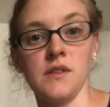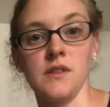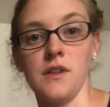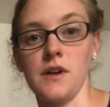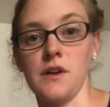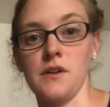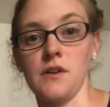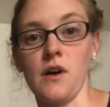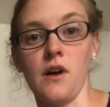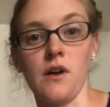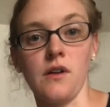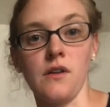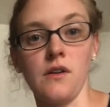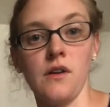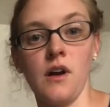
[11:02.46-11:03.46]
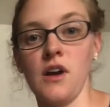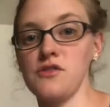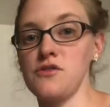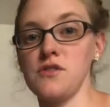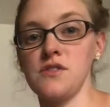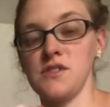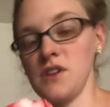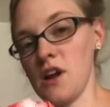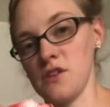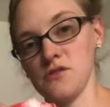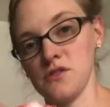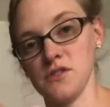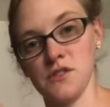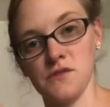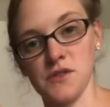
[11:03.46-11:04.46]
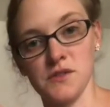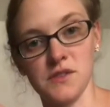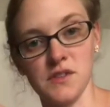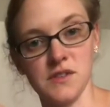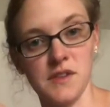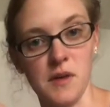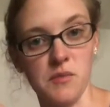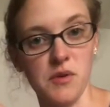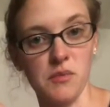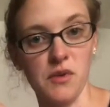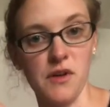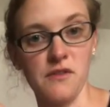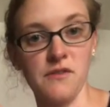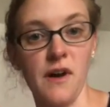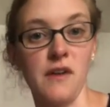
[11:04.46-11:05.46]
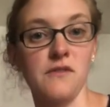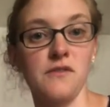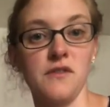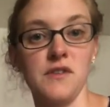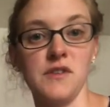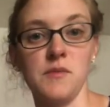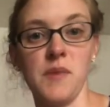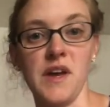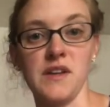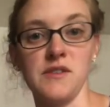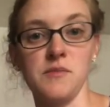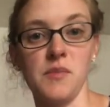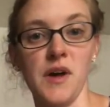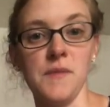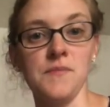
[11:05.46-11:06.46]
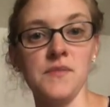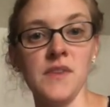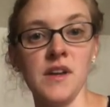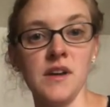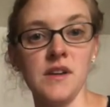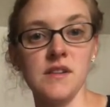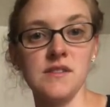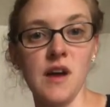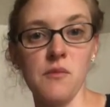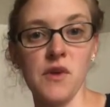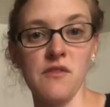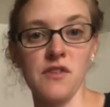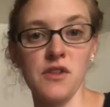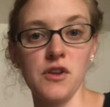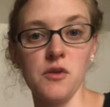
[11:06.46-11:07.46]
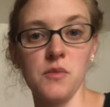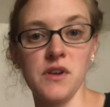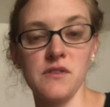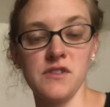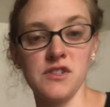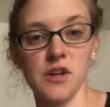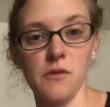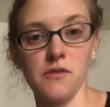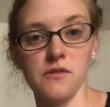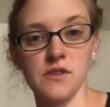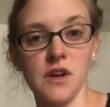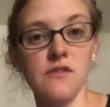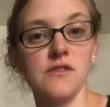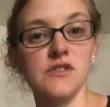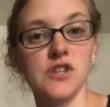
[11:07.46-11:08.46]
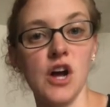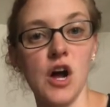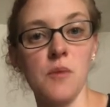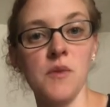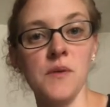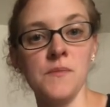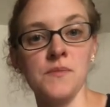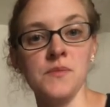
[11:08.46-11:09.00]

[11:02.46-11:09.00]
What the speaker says: There are hundreds and hundreds of uses that people have found for this paste. But anytime we have a little bit of a tougher job,